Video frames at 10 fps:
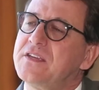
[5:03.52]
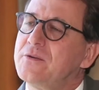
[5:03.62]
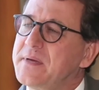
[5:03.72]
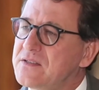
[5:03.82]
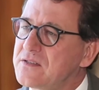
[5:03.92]

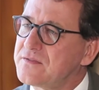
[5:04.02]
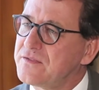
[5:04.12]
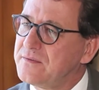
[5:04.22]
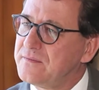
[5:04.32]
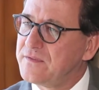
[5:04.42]
kilometers
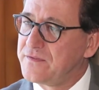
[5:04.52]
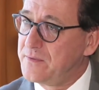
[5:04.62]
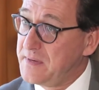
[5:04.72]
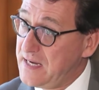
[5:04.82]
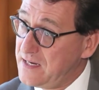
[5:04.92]

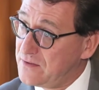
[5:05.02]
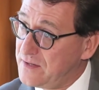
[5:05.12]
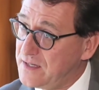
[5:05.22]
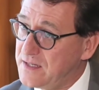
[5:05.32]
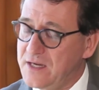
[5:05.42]
from here
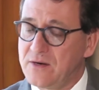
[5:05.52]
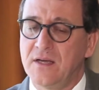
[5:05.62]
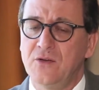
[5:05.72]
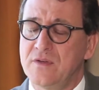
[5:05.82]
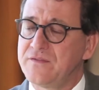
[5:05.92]
in
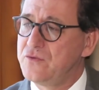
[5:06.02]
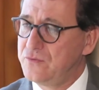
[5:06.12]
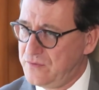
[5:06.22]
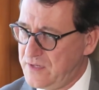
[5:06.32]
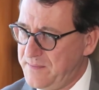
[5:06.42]
Deira. We have
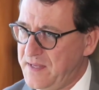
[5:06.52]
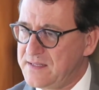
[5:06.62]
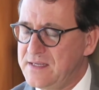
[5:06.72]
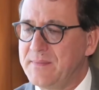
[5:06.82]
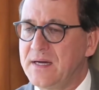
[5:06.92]
to keep
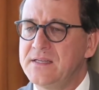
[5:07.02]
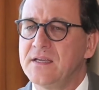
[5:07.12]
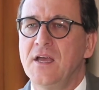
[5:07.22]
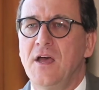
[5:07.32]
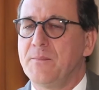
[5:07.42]
that in mind,
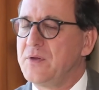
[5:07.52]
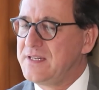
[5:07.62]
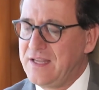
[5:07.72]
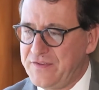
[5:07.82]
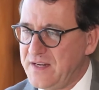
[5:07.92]

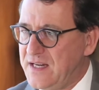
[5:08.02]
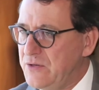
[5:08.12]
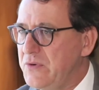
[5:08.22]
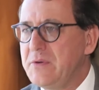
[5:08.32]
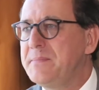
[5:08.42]
but
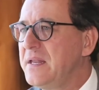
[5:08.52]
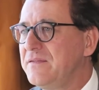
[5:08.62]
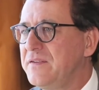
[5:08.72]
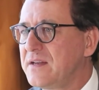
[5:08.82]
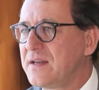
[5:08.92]
definitely we will
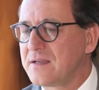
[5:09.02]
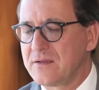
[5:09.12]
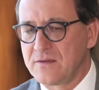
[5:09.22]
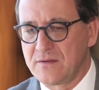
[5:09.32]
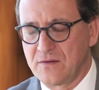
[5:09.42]
benefit like
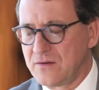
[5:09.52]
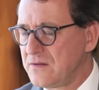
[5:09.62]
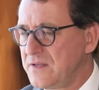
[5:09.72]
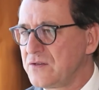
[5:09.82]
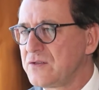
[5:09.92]

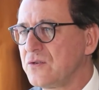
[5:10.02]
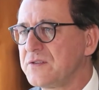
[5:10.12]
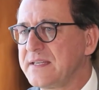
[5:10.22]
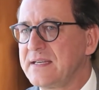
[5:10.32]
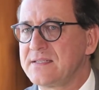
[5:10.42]
all the other
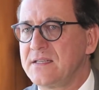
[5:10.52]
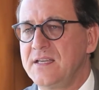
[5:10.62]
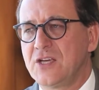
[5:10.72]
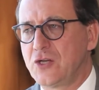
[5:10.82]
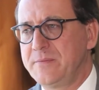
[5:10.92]
hotels and
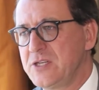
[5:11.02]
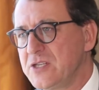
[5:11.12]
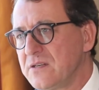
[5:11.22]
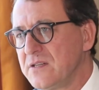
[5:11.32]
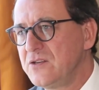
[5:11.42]
the economy in
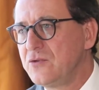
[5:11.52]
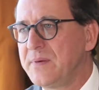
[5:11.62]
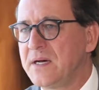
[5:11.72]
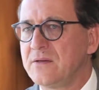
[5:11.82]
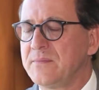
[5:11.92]
general in
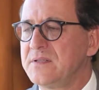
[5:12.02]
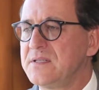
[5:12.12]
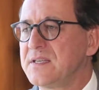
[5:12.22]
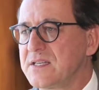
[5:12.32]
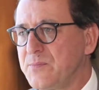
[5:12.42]
Dubai about
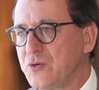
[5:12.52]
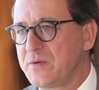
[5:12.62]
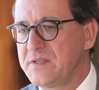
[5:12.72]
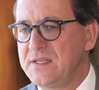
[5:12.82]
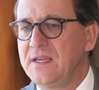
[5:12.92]
this Expo
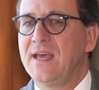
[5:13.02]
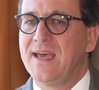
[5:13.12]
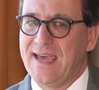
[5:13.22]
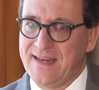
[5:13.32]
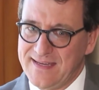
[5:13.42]
20.
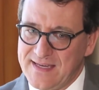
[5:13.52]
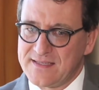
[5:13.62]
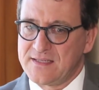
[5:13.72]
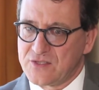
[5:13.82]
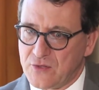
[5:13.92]
And
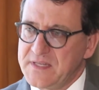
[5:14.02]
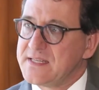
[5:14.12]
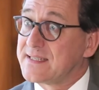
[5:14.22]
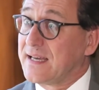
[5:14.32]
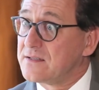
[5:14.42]
yes, it's already
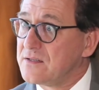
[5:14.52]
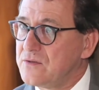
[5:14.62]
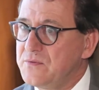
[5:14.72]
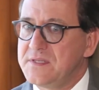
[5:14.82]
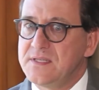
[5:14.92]

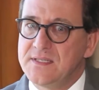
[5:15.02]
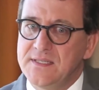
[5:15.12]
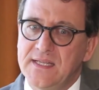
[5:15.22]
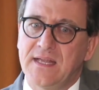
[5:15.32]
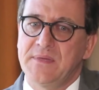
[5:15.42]
started with this
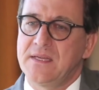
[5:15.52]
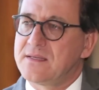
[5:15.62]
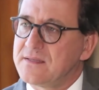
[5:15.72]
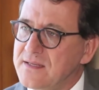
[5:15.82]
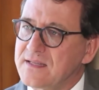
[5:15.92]

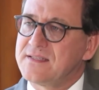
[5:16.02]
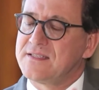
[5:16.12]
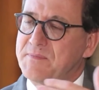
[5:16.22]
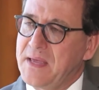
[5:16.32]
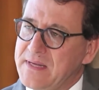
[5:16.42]
dynamic that
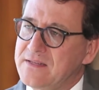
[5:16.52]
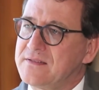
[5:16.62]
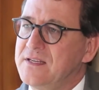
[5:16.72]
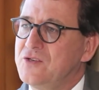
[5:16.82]
is permanent